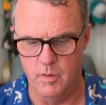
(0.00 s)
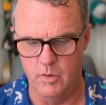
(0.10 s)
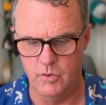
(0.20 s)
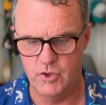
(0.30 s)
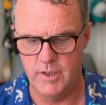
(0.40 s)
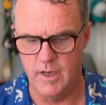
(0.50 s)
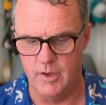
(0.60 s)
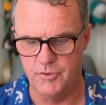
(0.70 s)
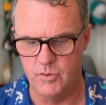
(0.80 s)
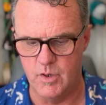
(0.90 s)
Shia
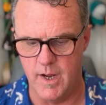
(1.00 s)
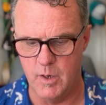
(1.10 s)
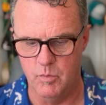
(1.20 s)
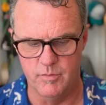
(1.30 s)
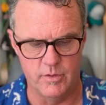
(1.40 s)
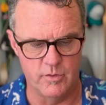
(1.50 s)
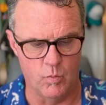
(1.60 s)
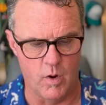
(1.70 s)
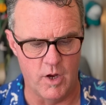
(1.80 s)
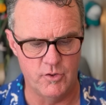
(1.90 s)
al-Sudani will visit
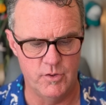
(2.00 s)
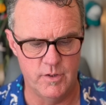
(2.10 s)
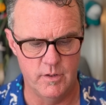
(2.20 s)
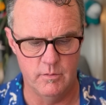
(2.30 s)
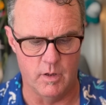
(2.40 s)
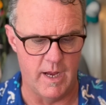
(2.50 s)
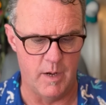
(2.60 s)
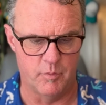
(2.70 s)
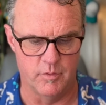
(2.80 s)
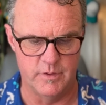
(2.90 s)
Washington
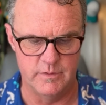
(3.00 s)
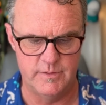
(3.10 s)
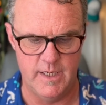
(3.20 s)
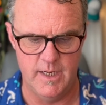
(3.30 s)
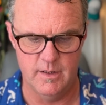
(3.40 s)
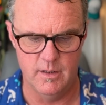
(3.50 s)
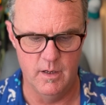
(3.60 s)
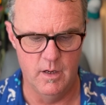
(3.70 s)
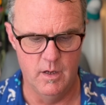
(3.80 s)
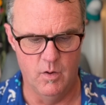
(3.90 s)
April 15th.
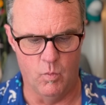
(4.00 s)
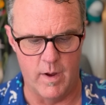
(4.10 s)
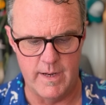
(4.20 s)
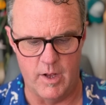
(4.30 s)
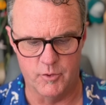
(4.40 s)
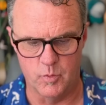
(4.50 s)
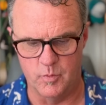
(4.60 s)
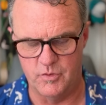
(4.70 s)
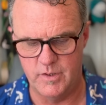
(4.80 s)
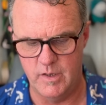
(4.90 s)
White House will
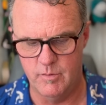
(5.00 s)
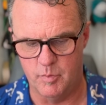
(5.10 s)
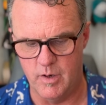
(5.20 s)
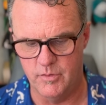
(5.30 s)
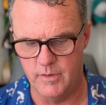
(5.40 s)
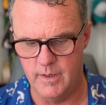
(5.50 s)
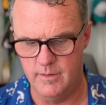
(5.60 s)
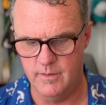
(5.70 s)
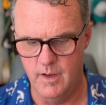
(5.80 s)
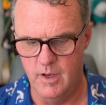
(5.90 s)
receive the
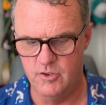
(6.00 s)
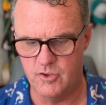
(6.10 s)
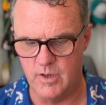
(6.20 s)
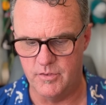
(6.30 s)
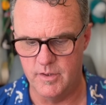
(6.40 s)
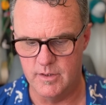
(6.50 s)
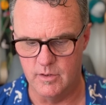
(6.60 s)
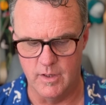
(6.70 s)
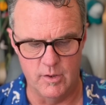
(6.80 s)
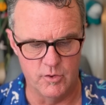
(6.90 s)
president, stressing that the
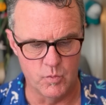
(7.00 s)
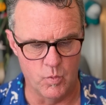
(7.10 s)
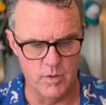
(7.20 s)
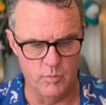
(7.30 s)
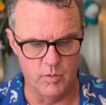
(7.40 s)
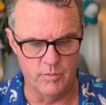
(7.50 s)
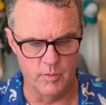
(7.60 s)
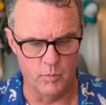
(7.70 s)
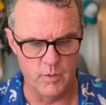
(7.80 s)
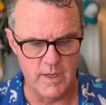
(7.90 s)
leaders would
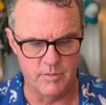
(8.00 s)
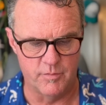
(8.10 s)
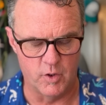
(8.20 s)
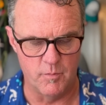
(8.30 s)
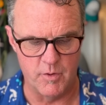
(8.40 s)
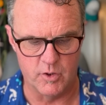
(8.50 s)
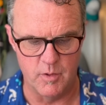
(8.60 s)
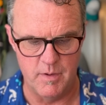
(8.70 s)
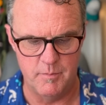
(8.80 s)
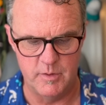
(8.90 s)
reaffirm their
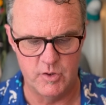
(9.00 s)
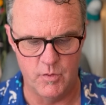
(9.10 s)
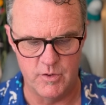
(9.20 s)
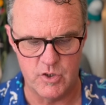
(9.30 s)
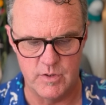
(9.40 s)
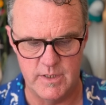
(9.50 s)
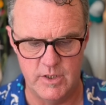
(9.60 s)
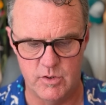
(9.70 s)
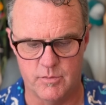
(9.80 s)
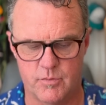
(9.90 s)
commitment to the
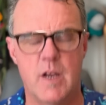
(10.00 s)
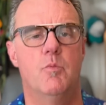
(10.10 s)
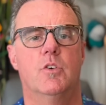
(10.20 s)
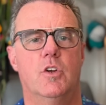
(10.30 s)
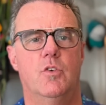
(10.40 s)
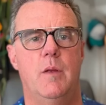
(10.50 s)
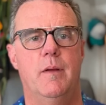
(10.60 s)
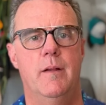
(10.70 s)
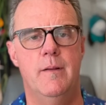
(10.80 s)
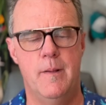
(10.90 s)
Strategic Framework
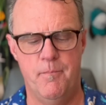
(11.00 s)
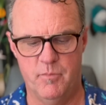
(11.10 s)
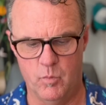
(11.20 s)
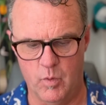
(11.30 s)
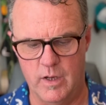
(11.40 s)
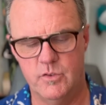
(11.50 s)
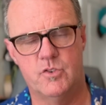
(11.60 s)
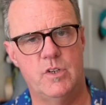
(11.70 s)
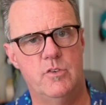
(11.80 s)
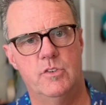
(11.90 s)
Agreement. Well,
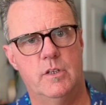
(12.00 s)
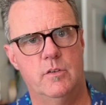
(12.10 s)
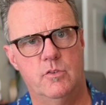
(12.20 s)
strategic